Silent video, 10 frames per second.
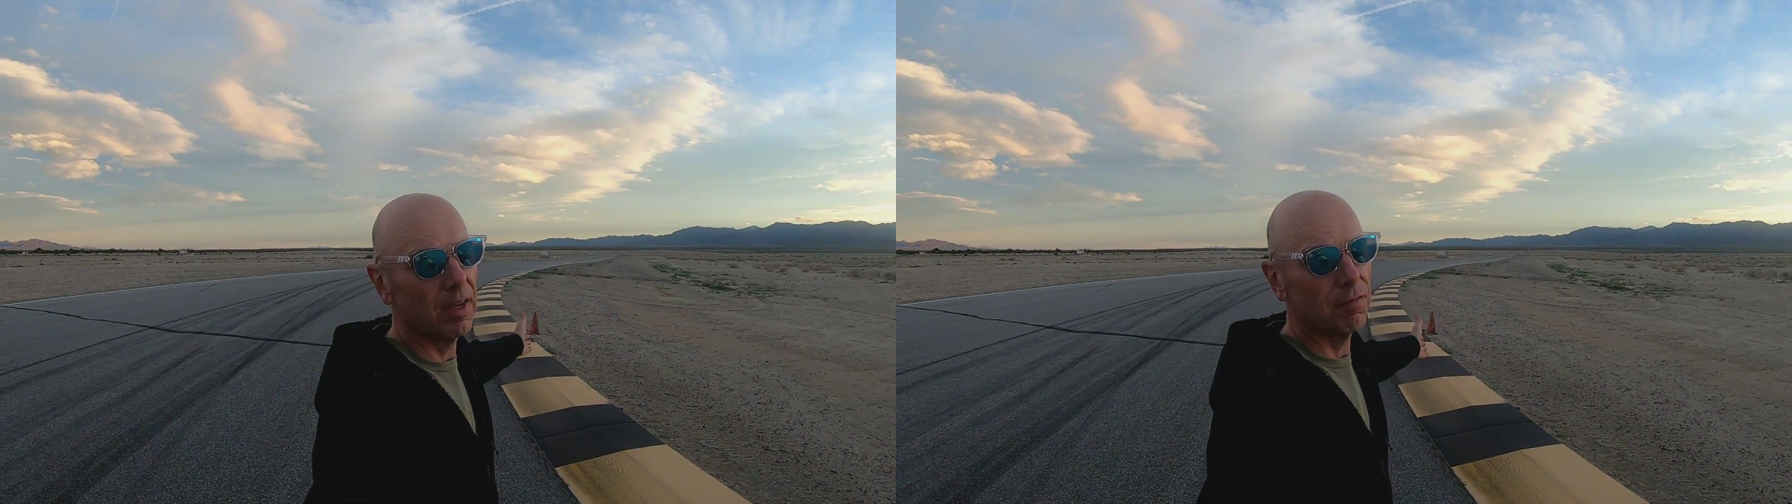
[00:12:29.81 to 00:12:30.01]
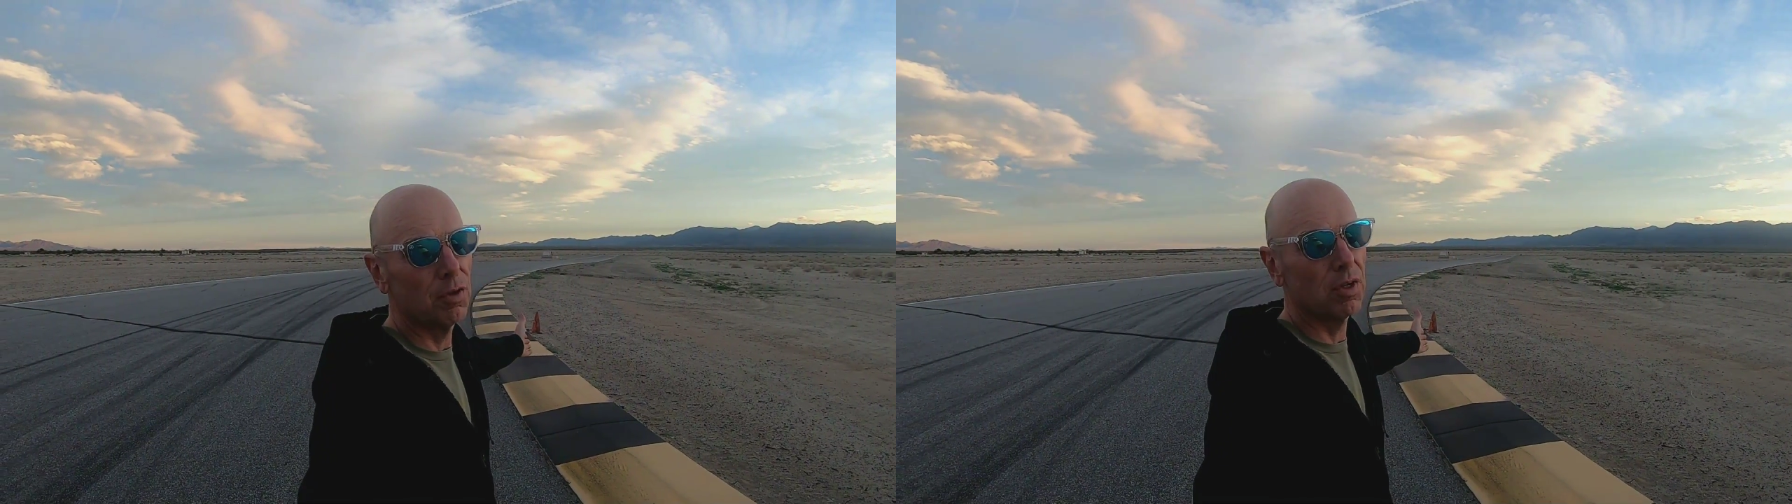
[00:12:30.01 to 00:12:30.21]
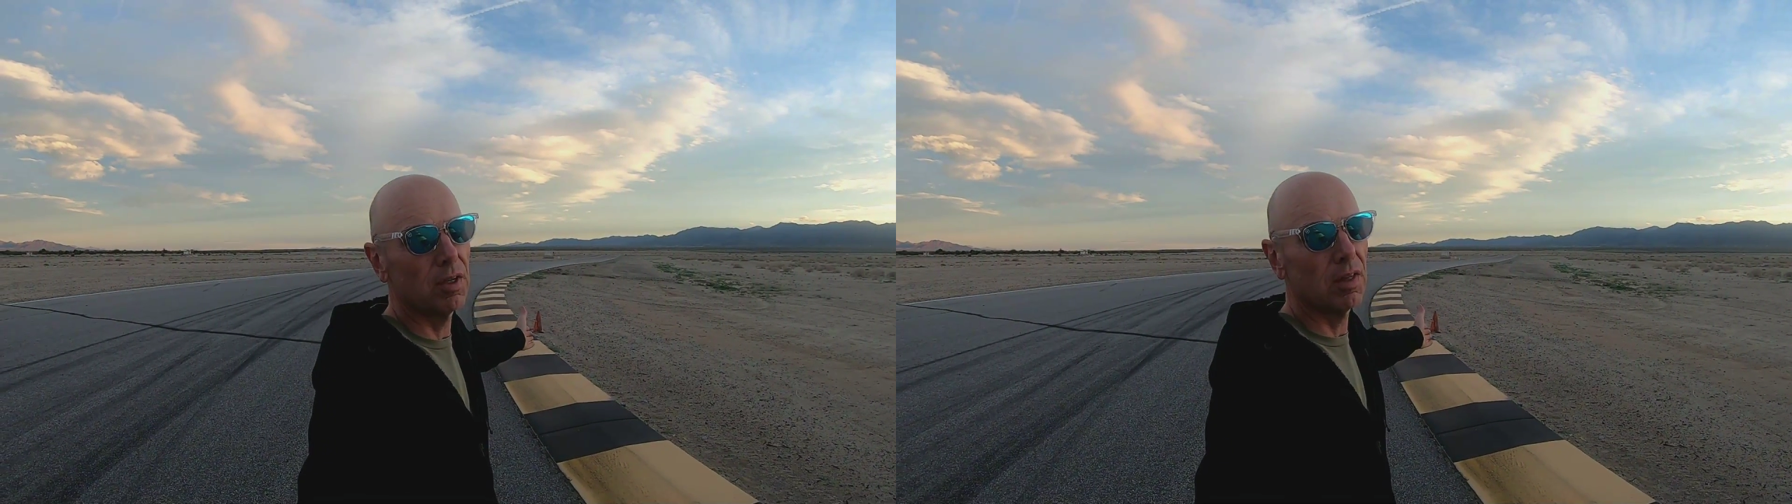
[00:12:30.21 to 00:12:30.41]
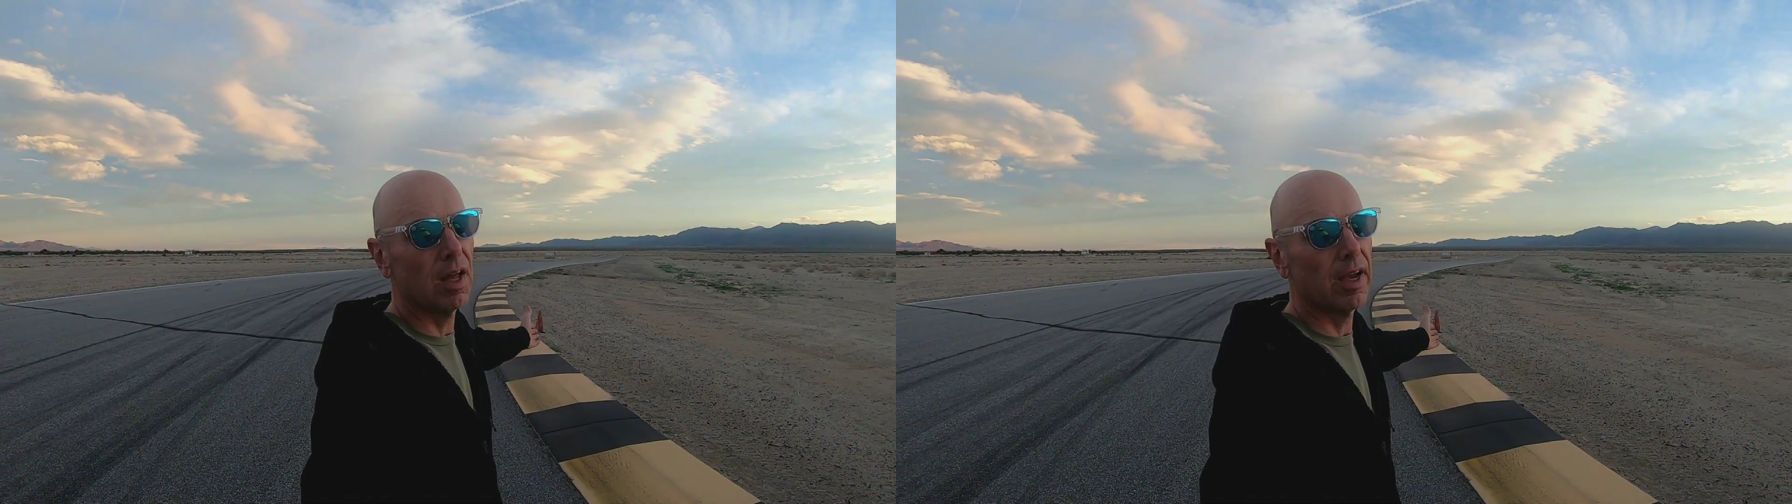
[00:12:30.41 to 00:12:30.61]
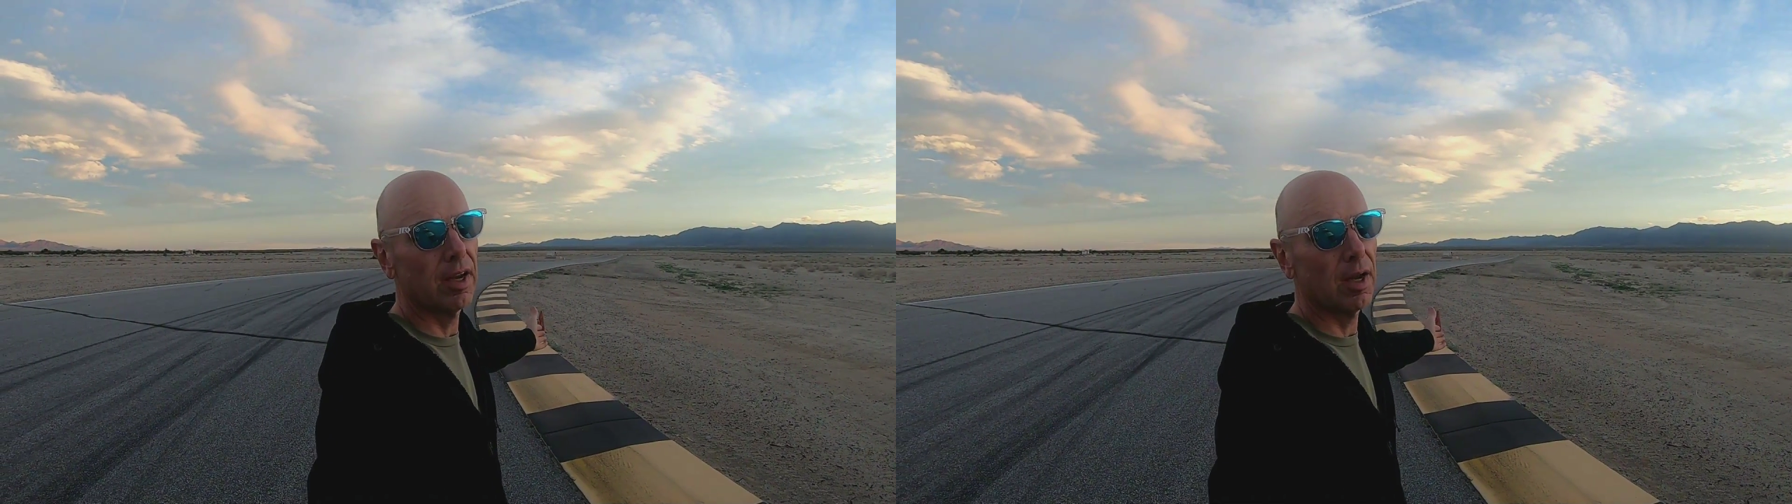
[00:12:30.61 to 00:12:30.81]
If you can
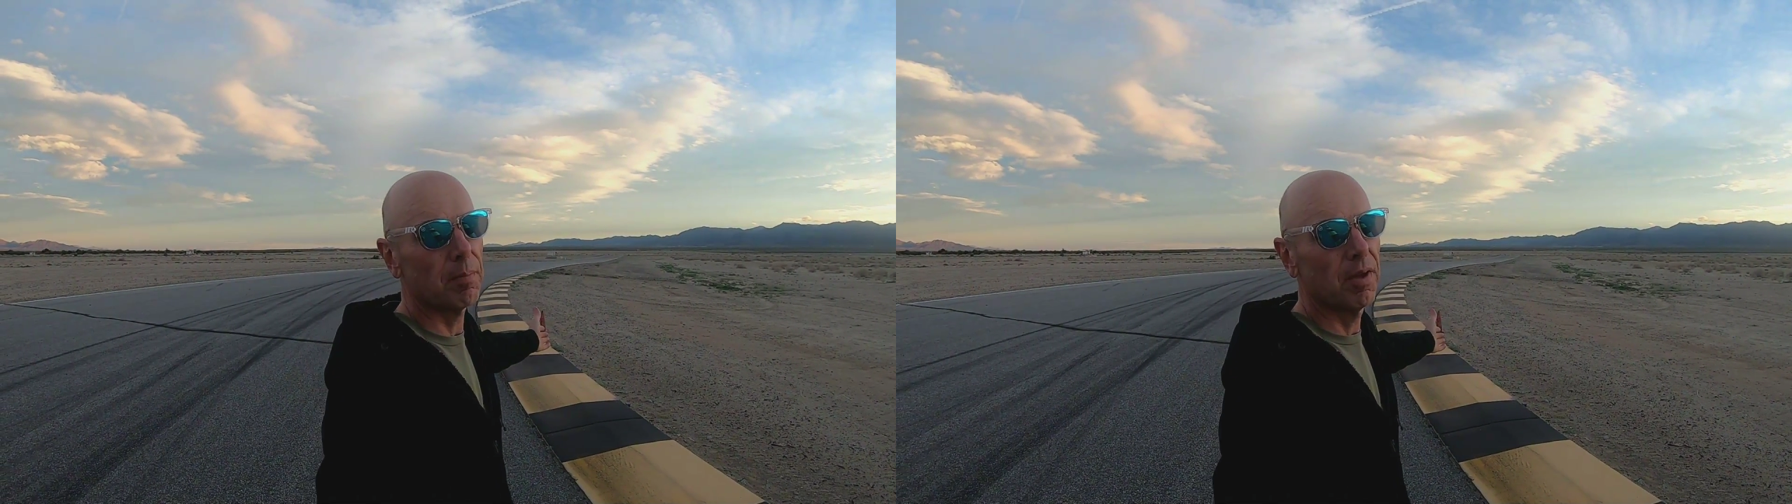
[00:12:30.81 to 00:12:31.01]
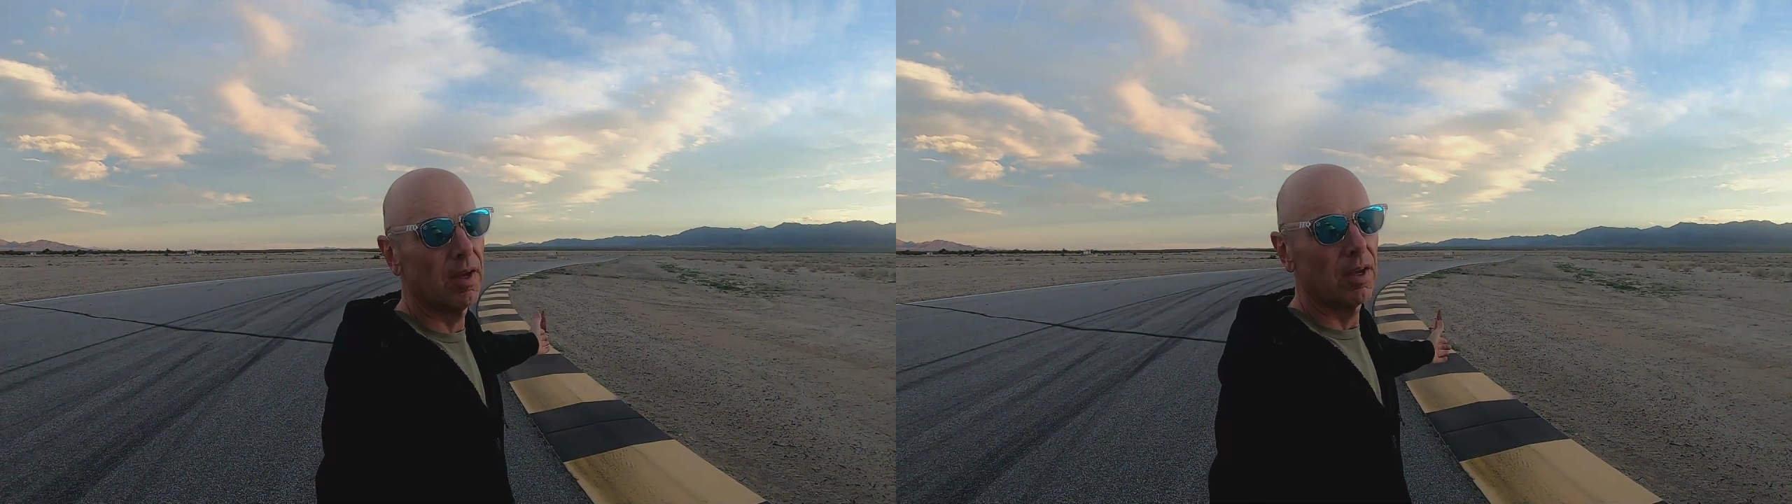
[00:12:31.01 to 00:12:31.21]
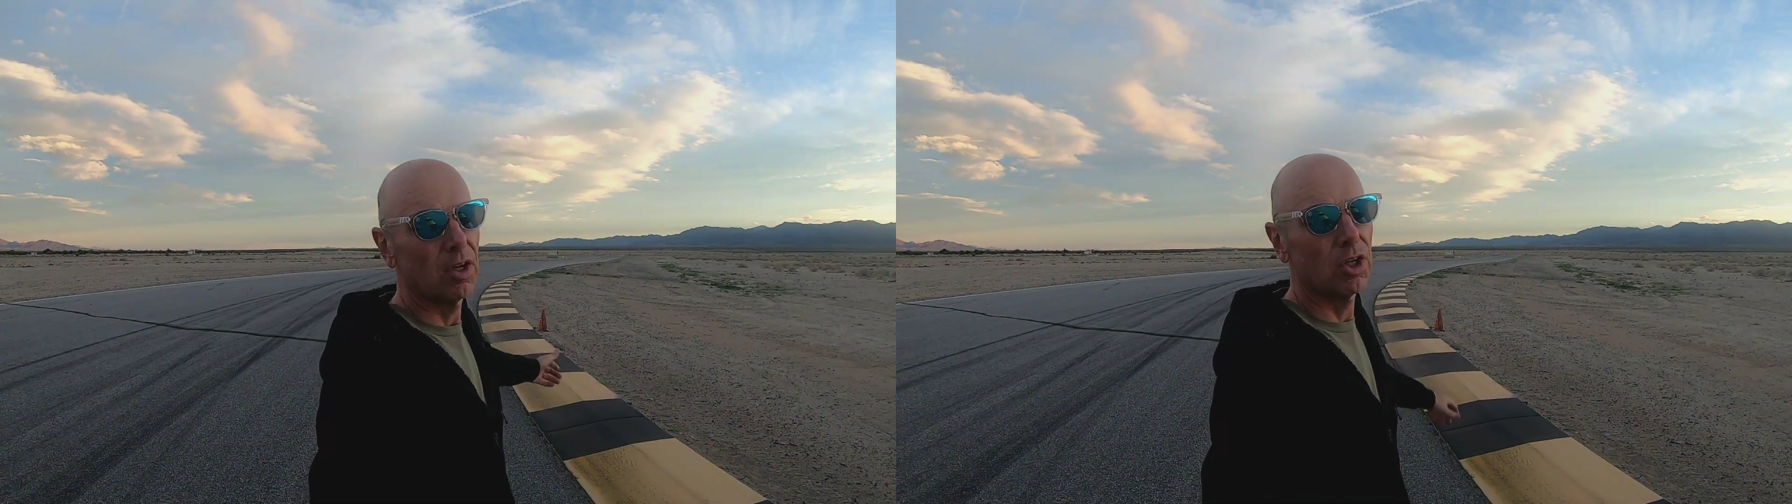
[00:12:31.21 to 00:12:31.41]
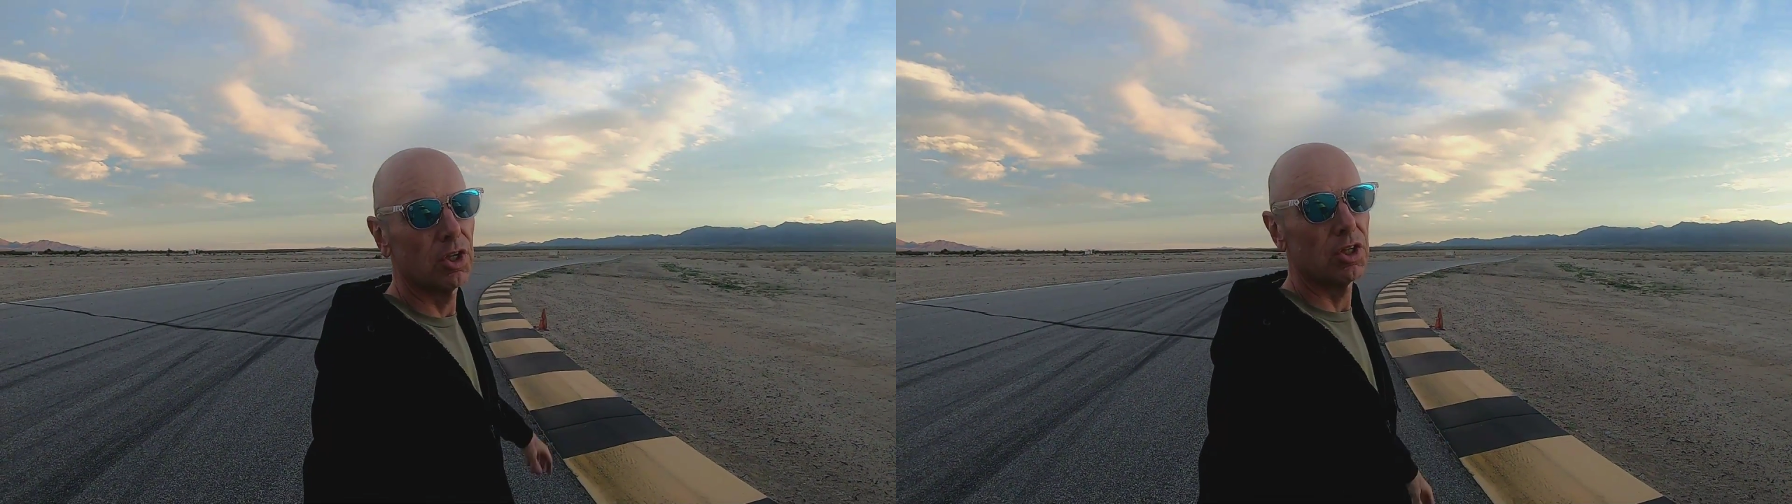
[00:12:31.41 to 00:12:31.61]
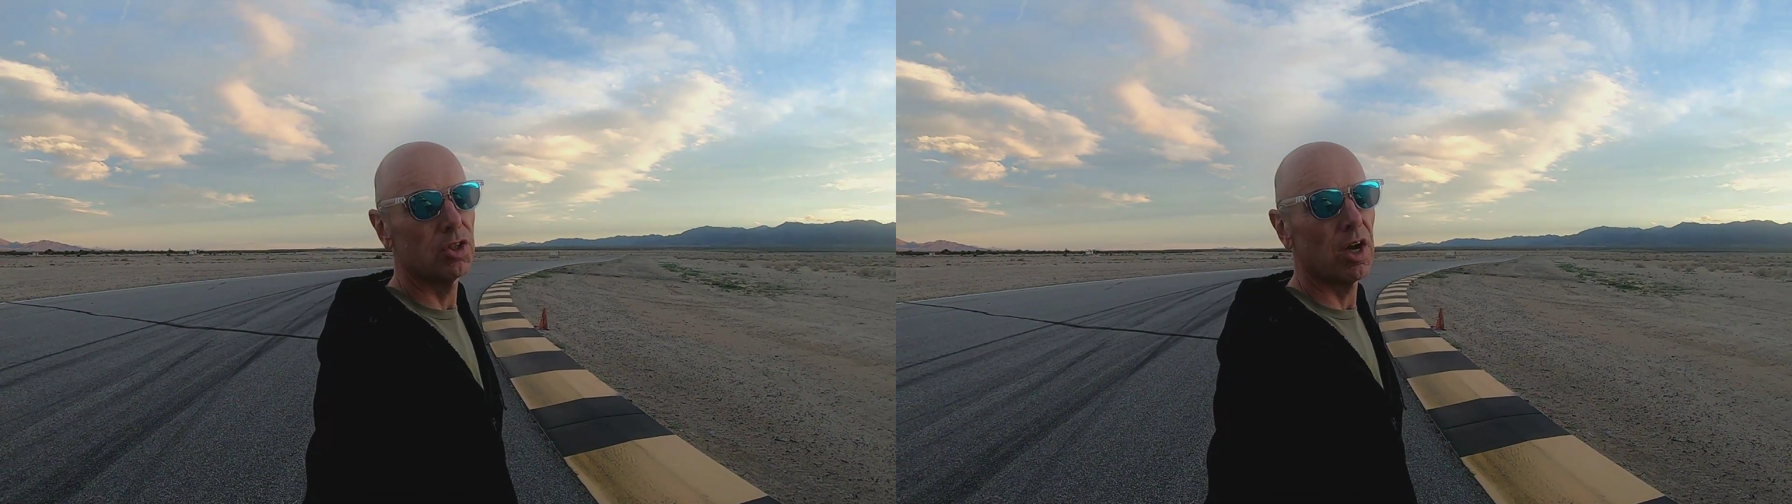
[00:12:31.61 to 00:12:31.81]
line up a
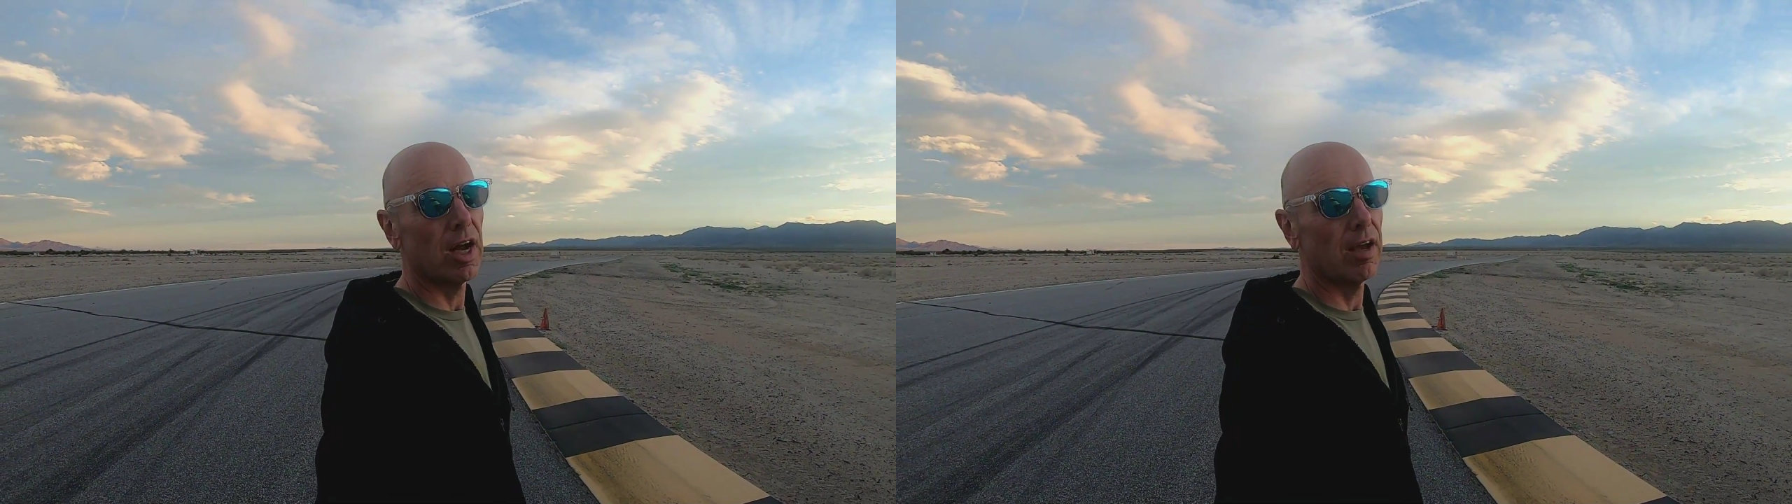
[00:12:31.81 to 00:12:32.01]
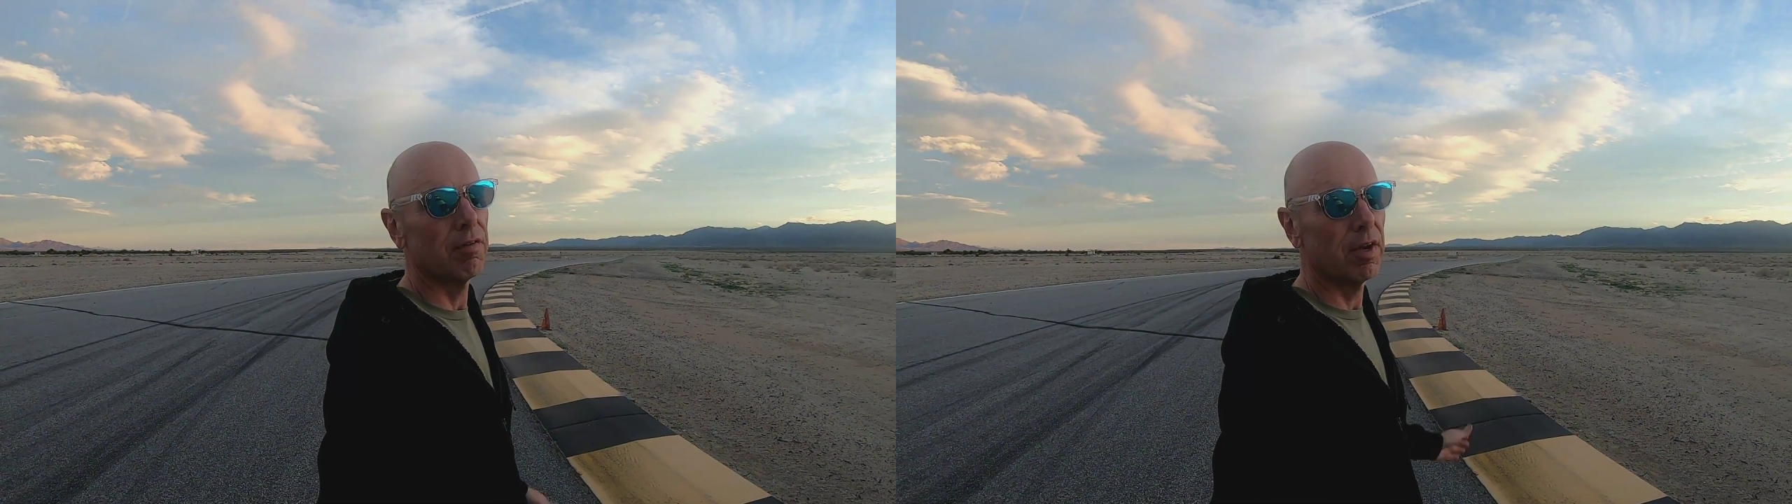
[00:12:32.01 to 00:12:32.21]
good drive,